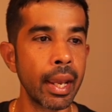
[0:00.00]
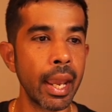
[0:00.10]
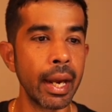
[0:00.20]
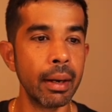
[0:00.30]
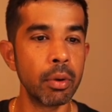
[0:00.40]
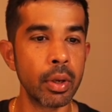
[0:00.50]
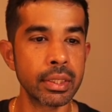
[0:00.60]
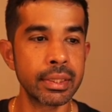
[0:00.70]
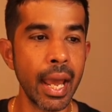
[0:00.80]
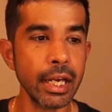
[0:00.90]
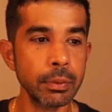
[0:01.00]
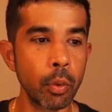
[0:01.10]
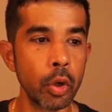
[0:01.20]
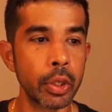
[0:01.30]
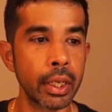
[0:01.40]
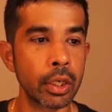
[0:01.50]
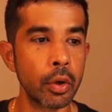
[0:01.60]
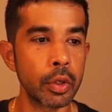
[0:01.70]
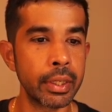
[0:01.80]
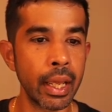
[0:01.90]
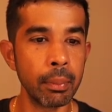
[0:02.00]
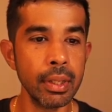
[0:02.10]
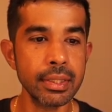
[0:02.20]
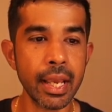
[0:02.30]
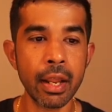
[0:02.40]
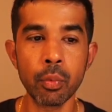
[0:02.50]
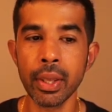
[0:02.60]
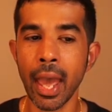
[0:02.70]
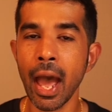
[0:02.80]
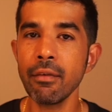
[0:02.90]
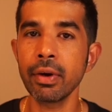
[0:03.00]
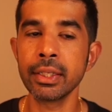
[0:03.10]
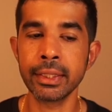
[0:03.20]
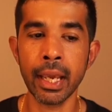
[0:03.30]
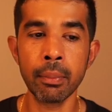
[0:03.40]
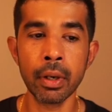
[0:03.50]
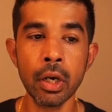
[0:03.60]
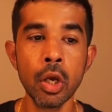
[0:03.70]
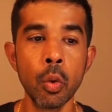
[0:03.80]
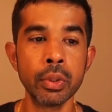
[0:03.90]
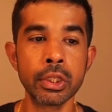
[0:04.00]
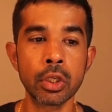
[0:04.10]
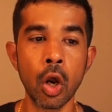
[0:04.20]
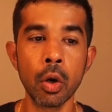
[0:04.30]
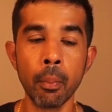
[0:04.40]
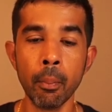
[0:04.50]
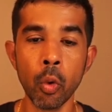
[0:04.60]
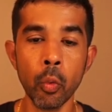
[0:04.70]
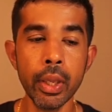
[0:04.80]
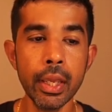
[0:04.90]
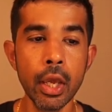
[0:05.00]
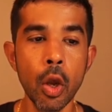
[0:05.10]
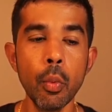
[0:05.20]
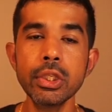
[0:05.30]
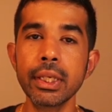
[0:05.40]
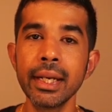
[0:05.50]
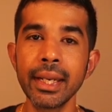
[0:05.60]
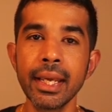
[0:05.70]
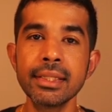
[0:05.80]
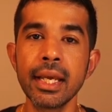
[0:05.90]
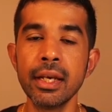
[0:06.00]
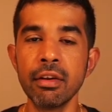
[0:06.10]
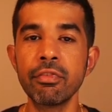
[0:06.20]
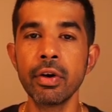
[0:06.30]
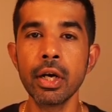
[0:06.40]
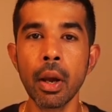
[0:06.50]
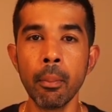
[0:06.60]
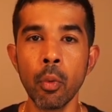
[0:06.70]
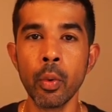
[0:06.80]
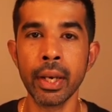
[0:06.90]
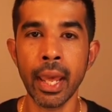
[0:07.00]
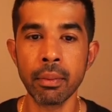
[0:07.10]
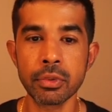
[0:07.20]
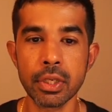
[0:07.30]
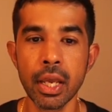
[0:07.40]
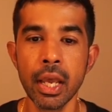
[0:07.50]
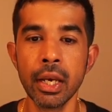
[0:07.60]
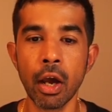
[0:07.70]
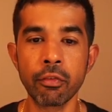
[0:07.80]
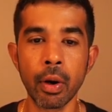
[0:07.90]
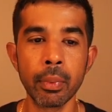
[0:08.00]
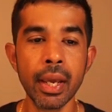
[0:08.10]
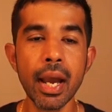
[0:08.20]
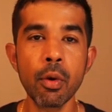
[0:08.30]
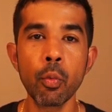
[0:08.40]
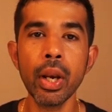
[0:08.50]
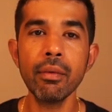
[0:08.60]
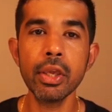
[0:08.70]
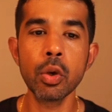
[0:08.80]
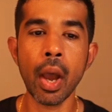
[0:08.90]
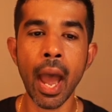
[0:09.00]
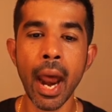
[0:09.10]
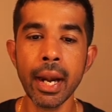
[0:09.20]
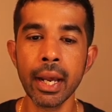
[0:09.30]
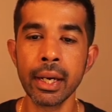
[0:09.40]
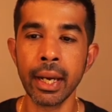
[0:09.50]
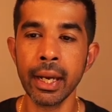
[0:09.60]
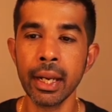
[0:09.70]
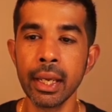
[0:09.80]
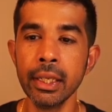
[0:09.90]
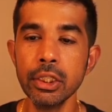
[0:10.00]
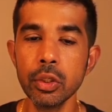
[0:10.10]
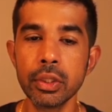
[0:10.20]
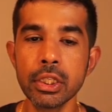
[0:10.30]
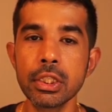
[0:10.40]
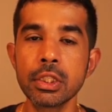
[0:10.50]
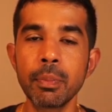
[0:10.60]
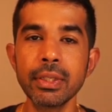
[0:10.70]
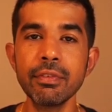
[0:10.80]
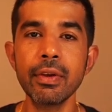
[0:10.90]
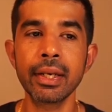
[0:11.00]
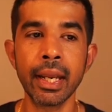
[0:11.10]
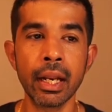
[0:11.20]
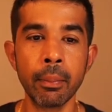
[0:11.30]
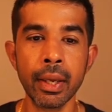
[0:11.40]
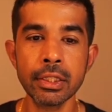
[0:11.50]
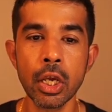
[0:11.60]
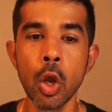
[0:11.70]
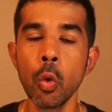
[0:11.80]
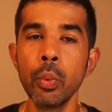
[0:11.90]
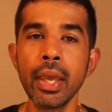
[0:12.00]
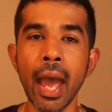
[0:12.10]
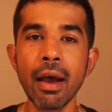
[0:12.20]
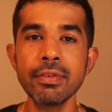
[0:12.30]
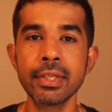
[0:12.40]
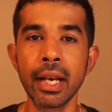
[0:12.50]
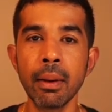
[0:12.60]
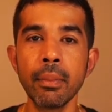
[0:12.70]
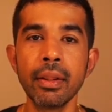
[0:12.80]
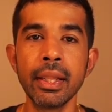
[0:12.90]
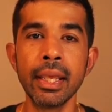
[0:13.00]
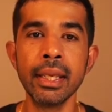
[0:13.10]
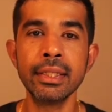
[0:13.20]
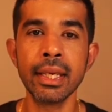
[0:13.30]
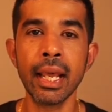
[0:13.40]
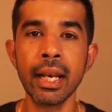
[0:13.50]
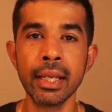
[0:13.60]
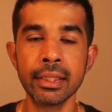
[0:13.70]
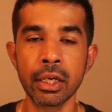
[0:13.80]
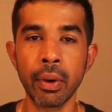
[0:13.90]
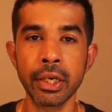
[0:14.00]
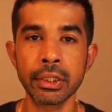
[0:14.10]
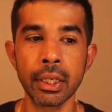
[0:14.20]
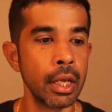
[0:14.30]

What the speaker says: AWS dashboard, you can go to tables and we have a table which is called movie, which contains different movie names. Now from here, whenever you add a data into this specific database, we have set up the ETL integration.